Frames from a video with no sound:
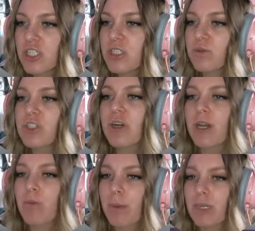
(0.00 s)
we'll
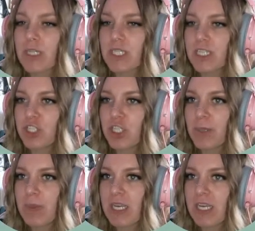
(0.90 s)
train one person in
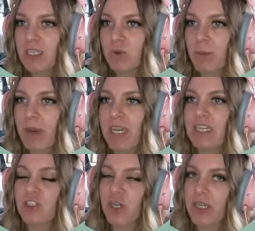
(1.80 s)
GP because we might
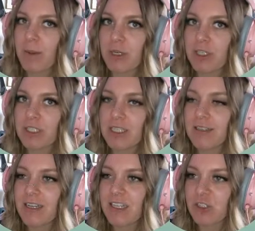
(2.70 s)
need to train that
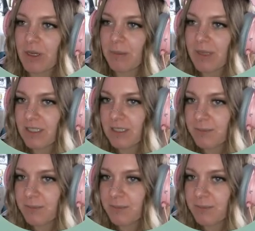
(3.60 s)
person in treatment.